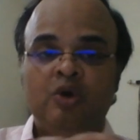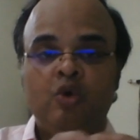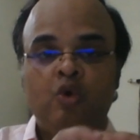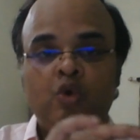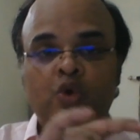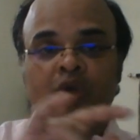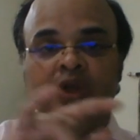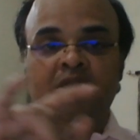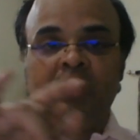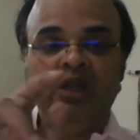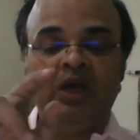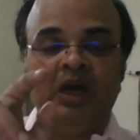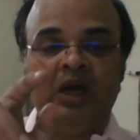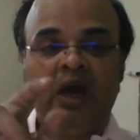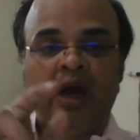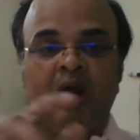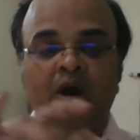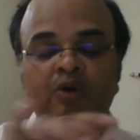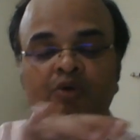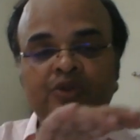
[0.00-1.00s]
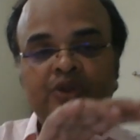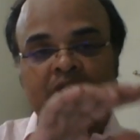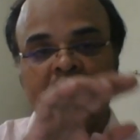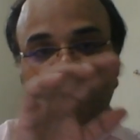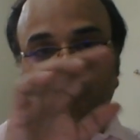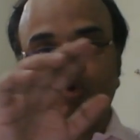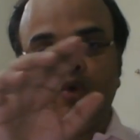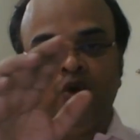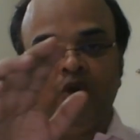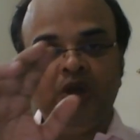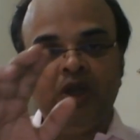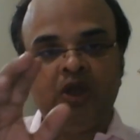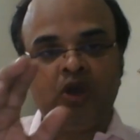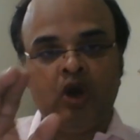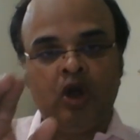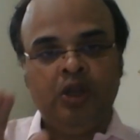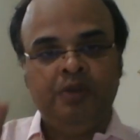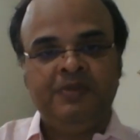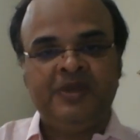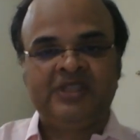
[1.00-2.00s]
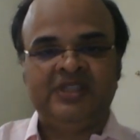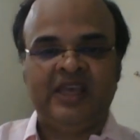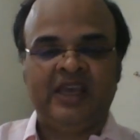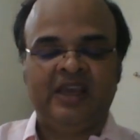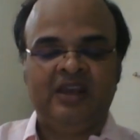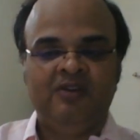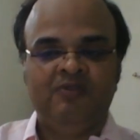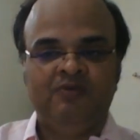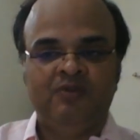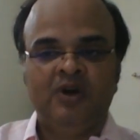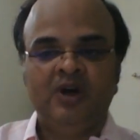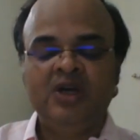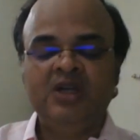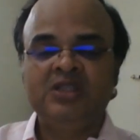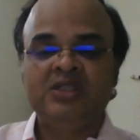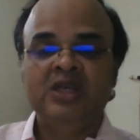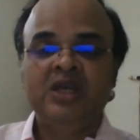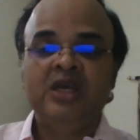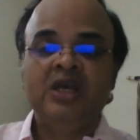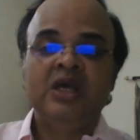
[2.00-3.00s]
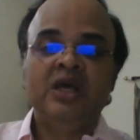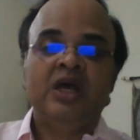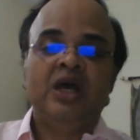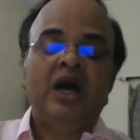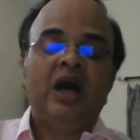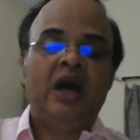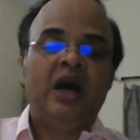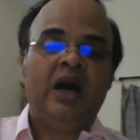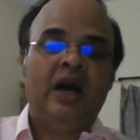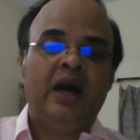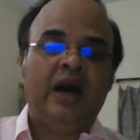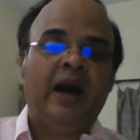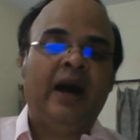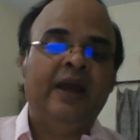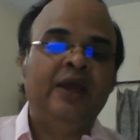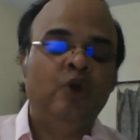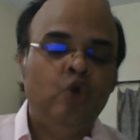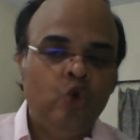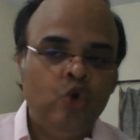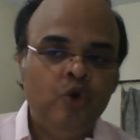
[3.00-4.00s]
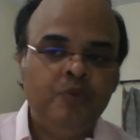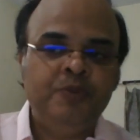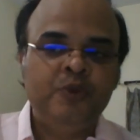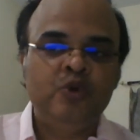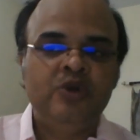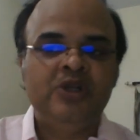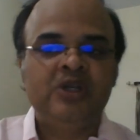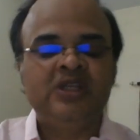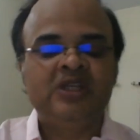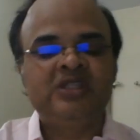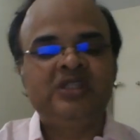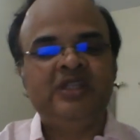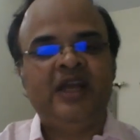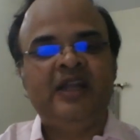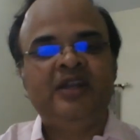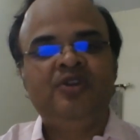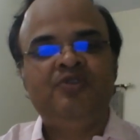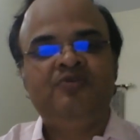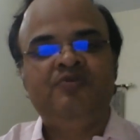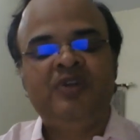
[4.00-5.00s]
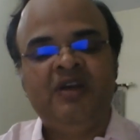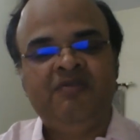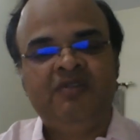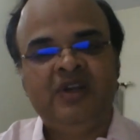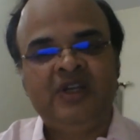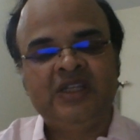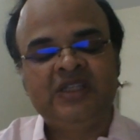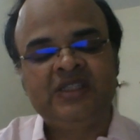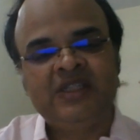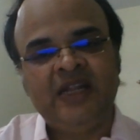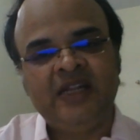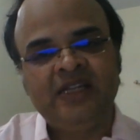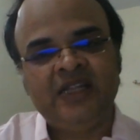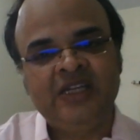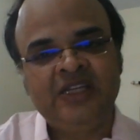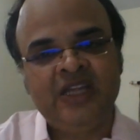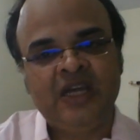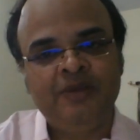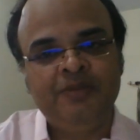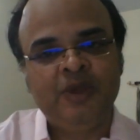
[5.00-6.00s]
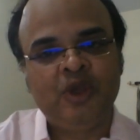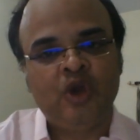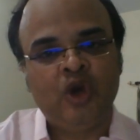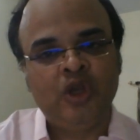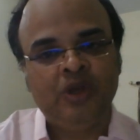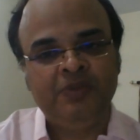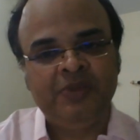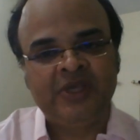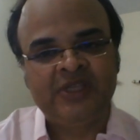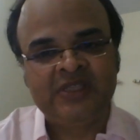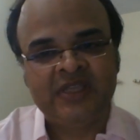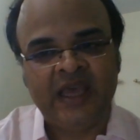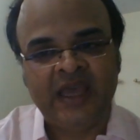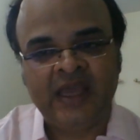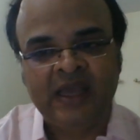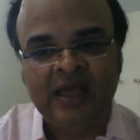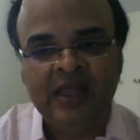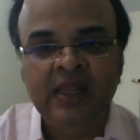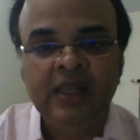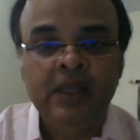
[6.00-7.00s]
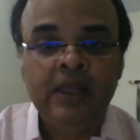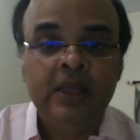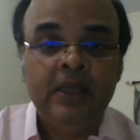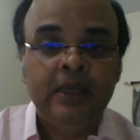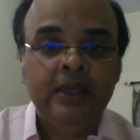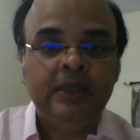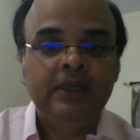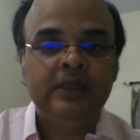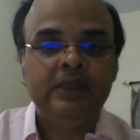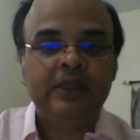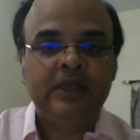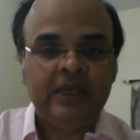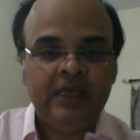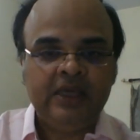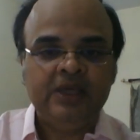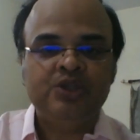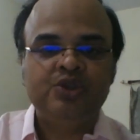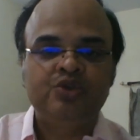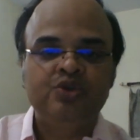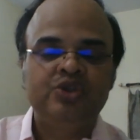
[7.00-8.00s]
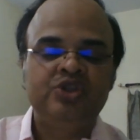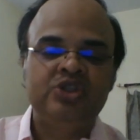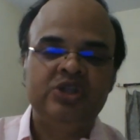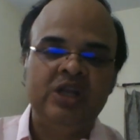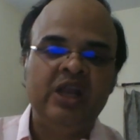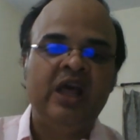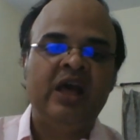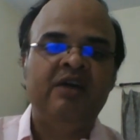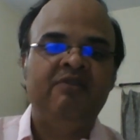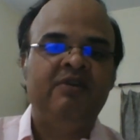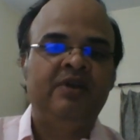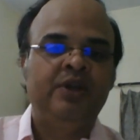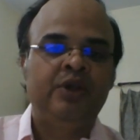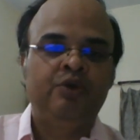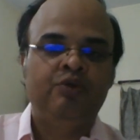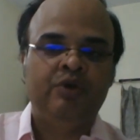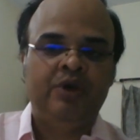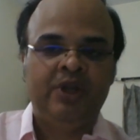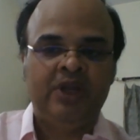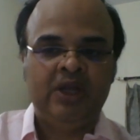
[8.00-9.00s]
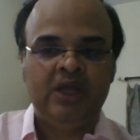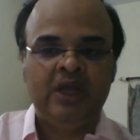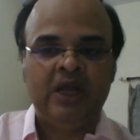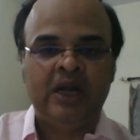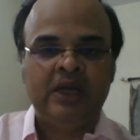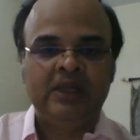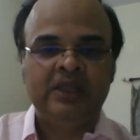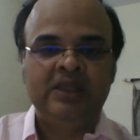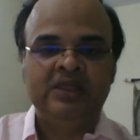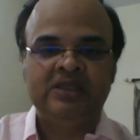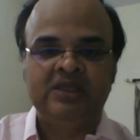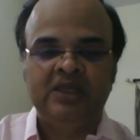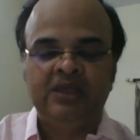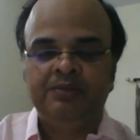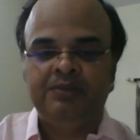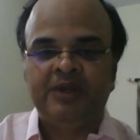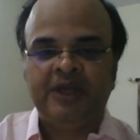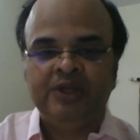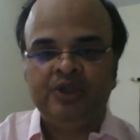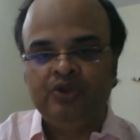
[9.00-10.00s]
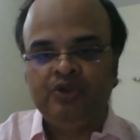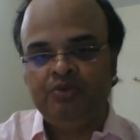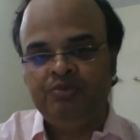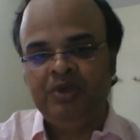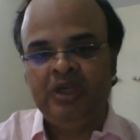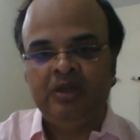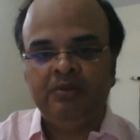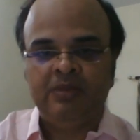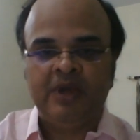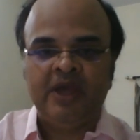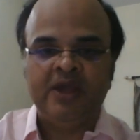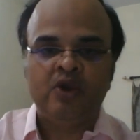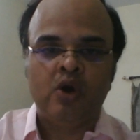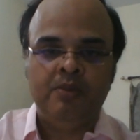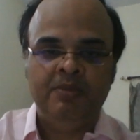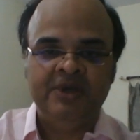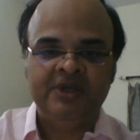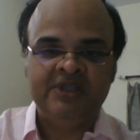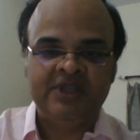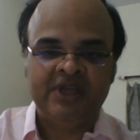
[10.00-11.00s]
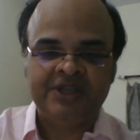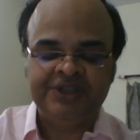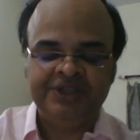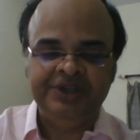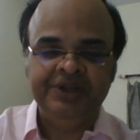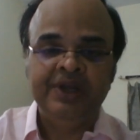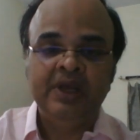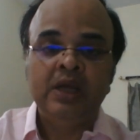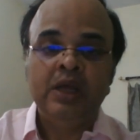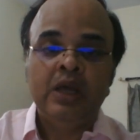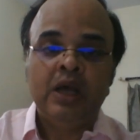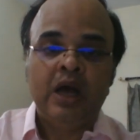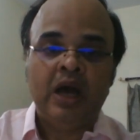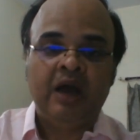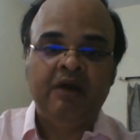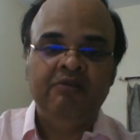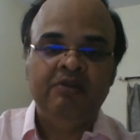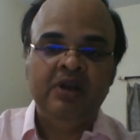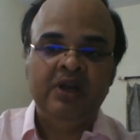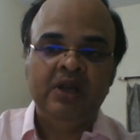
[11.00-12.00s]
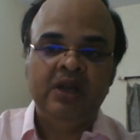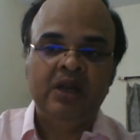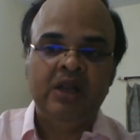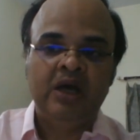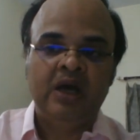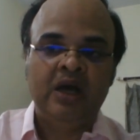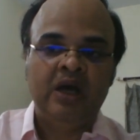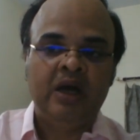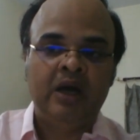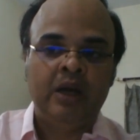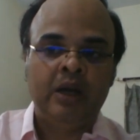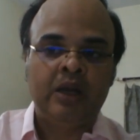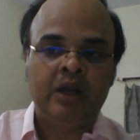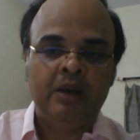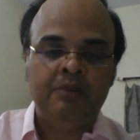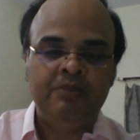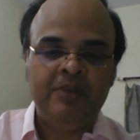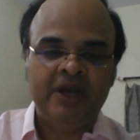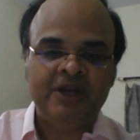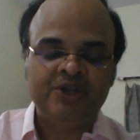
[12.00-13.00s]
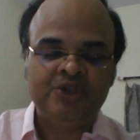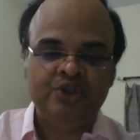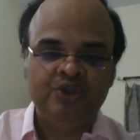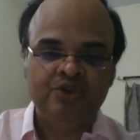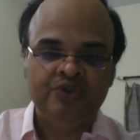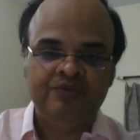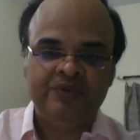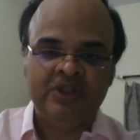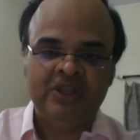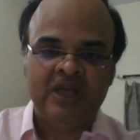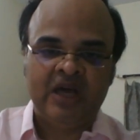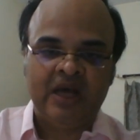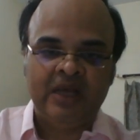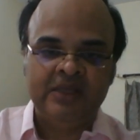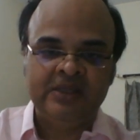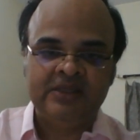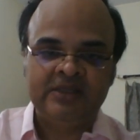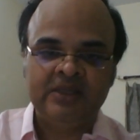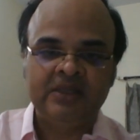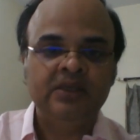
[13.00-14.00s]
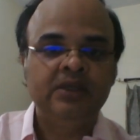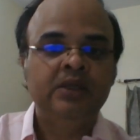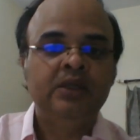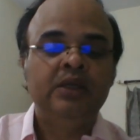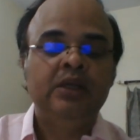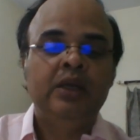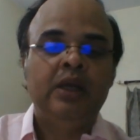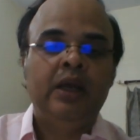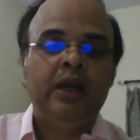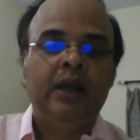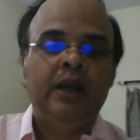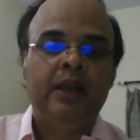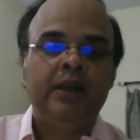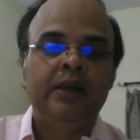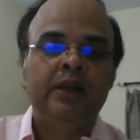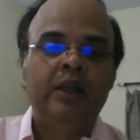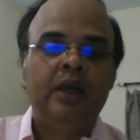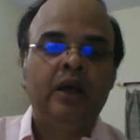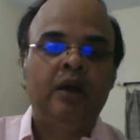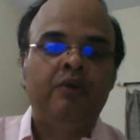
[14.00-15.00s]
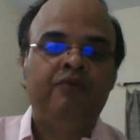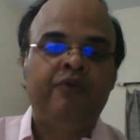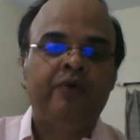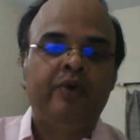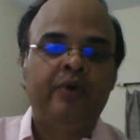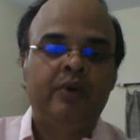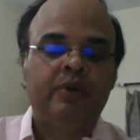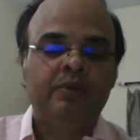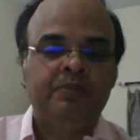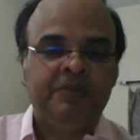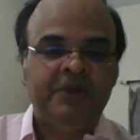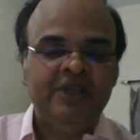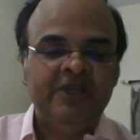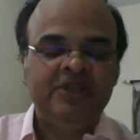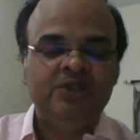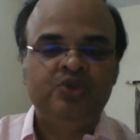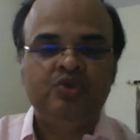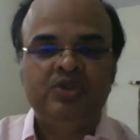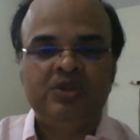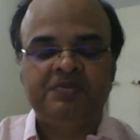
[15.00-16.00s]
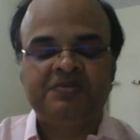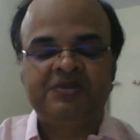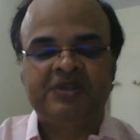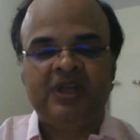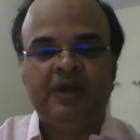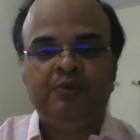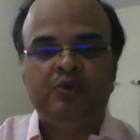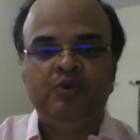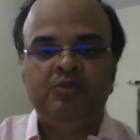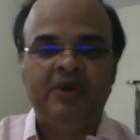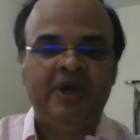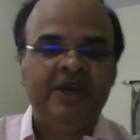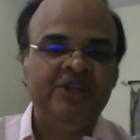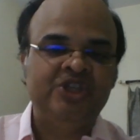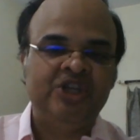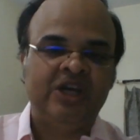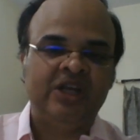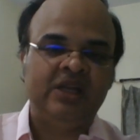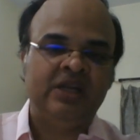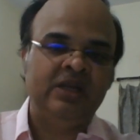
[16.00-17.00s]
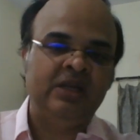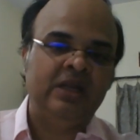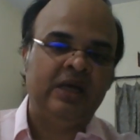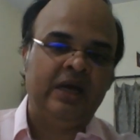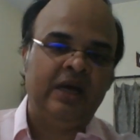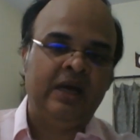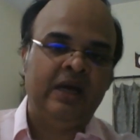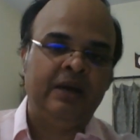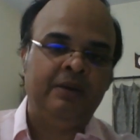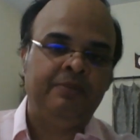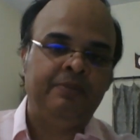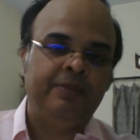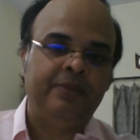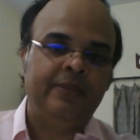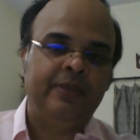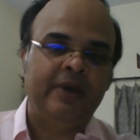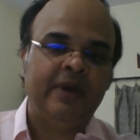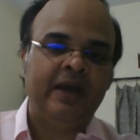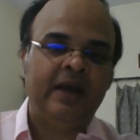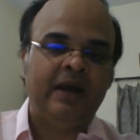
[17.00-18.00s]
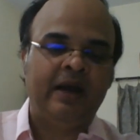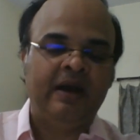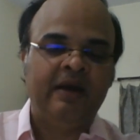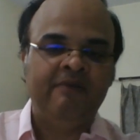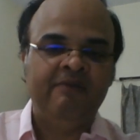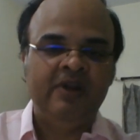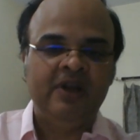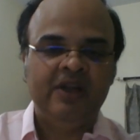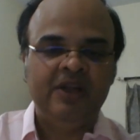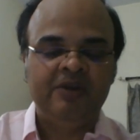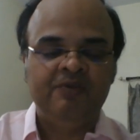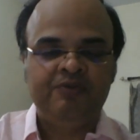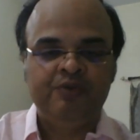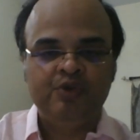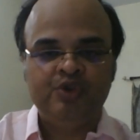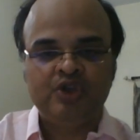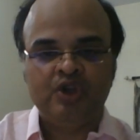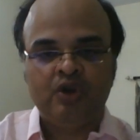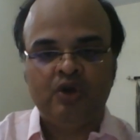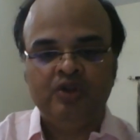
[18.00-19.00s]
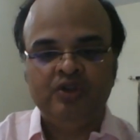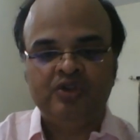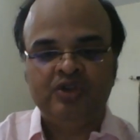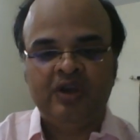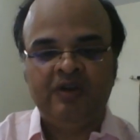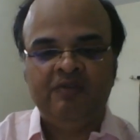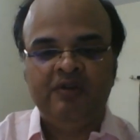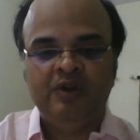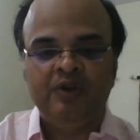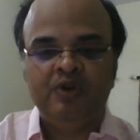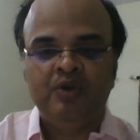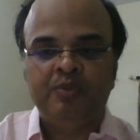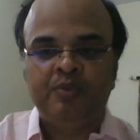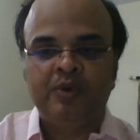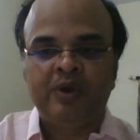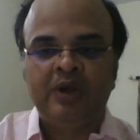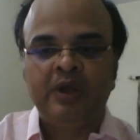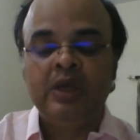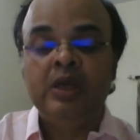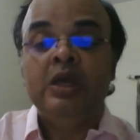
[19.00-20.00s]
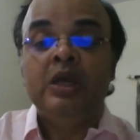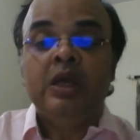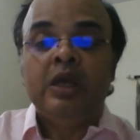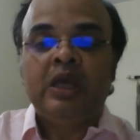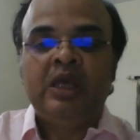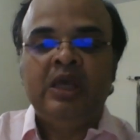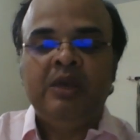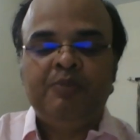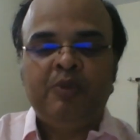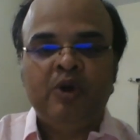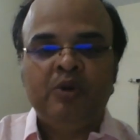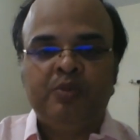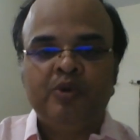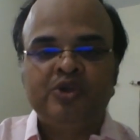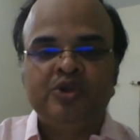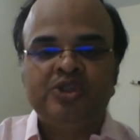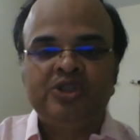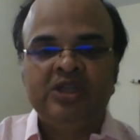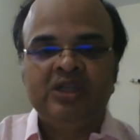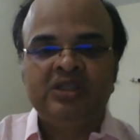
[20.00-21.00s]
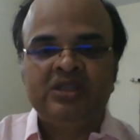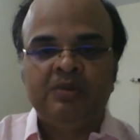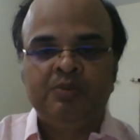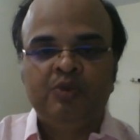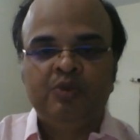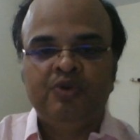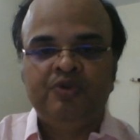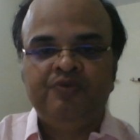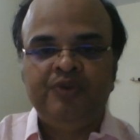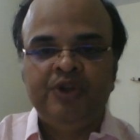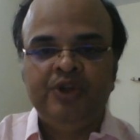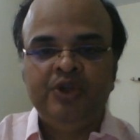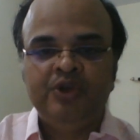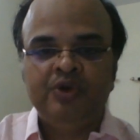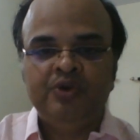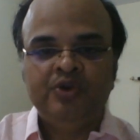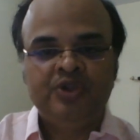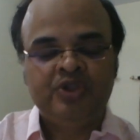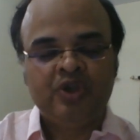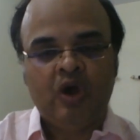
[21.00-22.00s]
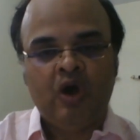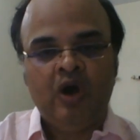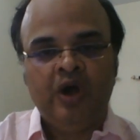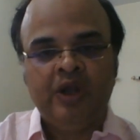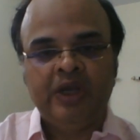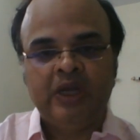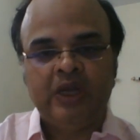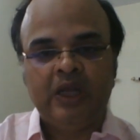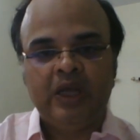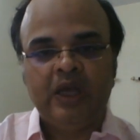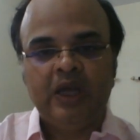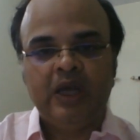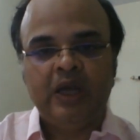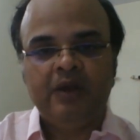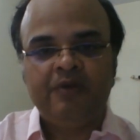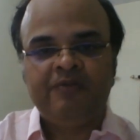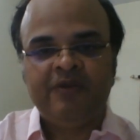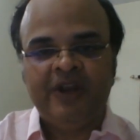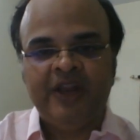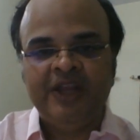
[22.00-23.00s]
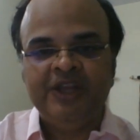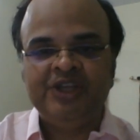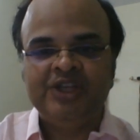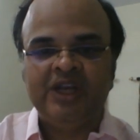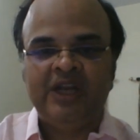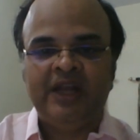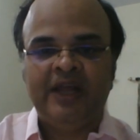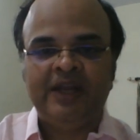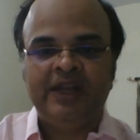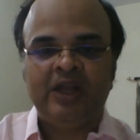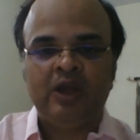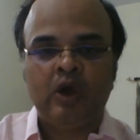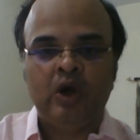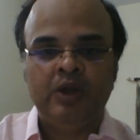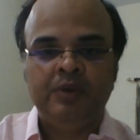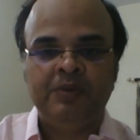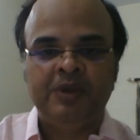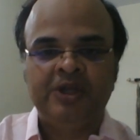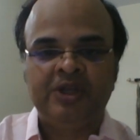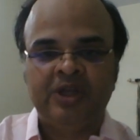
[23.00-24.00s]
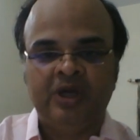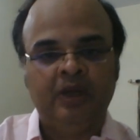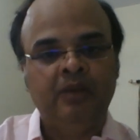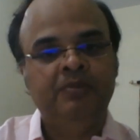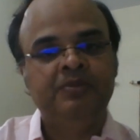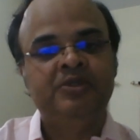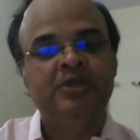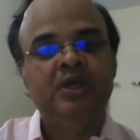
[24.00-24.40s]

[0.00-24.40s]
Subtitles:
whole how the whole economic cycle works. I hope you would have understand the term economic cycle. In case you still have any query regarding the same, write to me in my comment section. I will come back to you with the answer. And for please do subscribe to my channel. I will in future also, I will keep on posting some good videos on financial and economic terms.